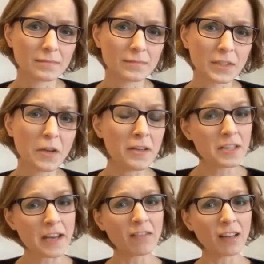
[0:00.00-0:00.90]
So in
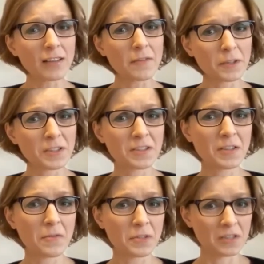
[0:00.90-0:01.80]
general, you would
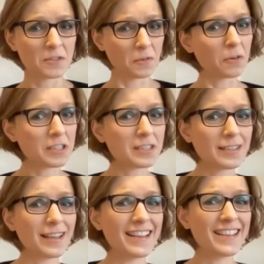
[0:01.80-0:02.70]
endorse
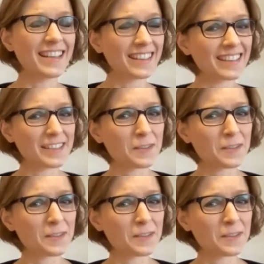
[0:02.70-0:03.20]
the idea.